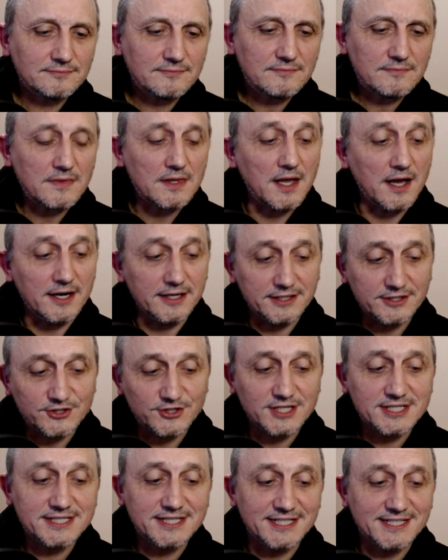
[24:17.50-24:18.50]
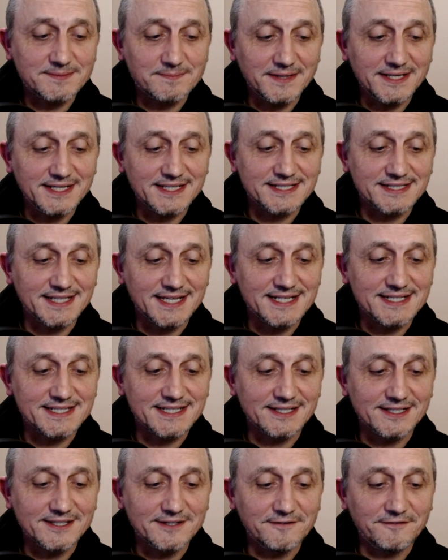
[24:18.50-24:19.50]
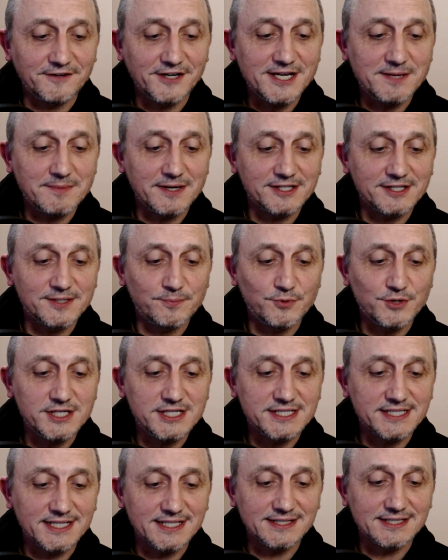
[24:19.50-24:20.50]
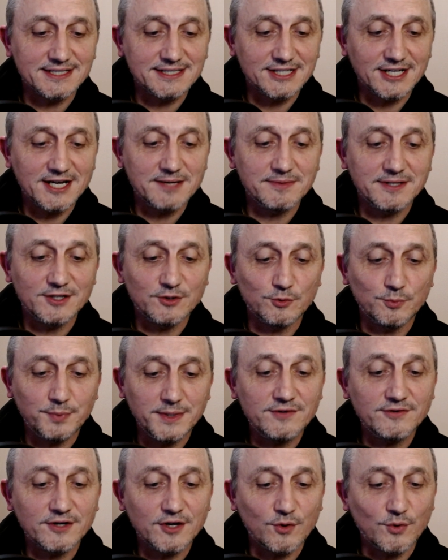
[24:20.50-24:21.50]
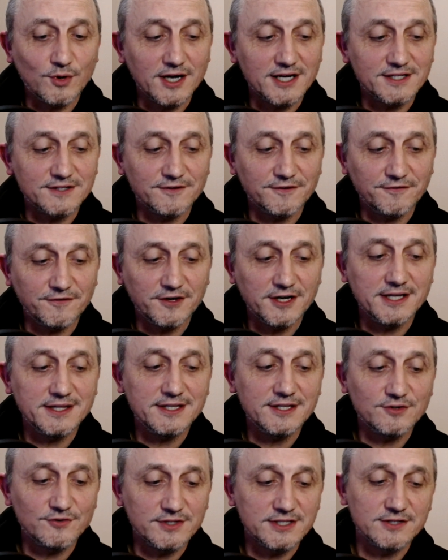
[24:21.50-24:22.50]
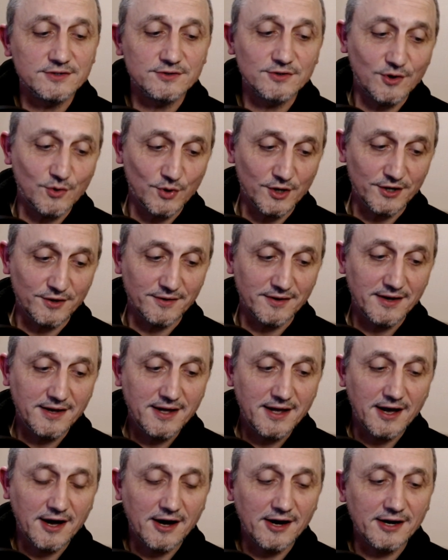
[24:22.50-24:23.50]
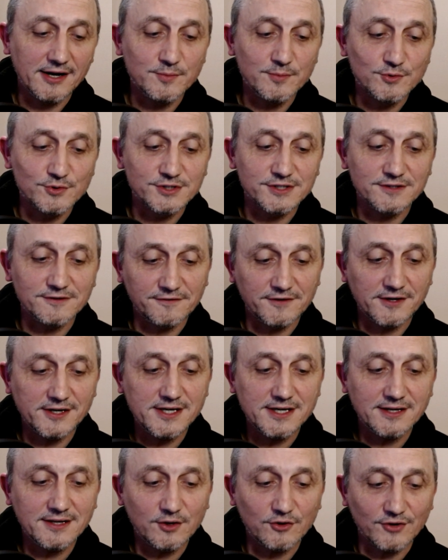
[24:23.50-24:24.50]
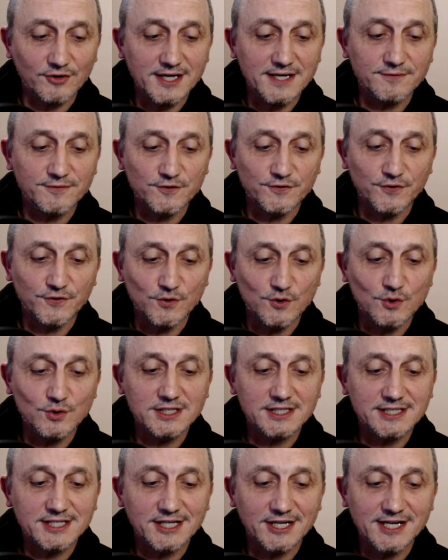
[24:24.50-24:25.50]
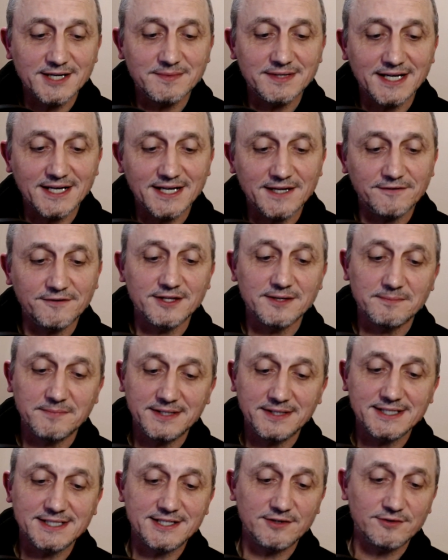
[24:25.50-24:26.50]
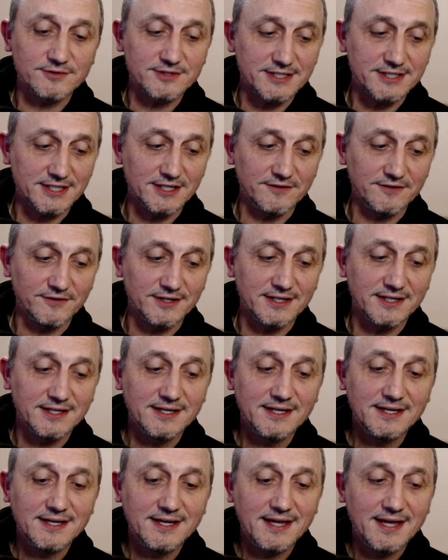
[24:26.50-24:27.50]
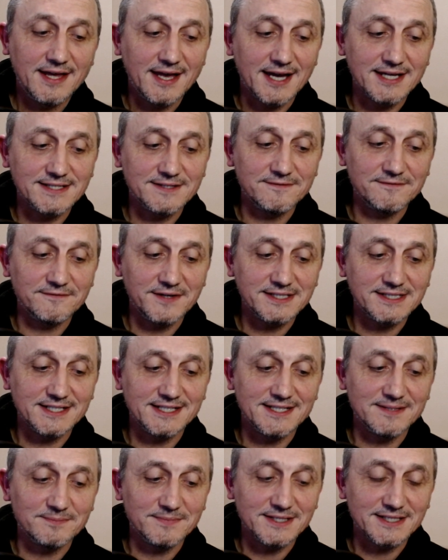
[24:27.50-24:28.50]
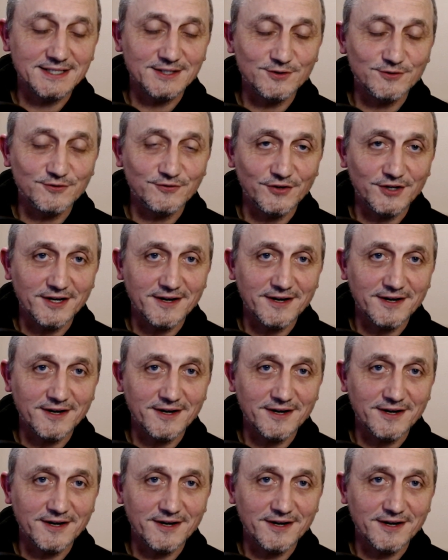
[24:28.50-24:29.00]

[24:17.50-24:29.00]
I trust this makes sense, and I very much appreciate the time that it would be required to find the original quote. I'm also very grateful for all the time and effort the ministerial servant has invested in me so far.